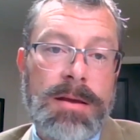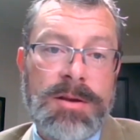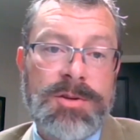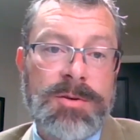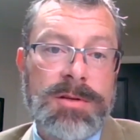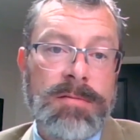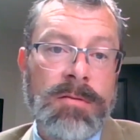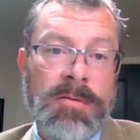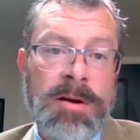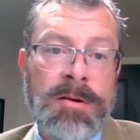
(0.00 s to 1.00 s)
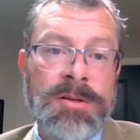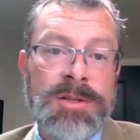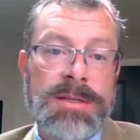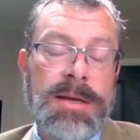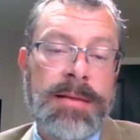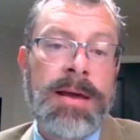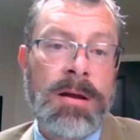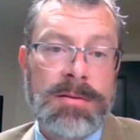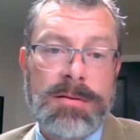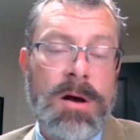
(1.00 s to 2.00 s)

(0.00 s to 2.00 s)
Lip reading: issues of arrearages, and that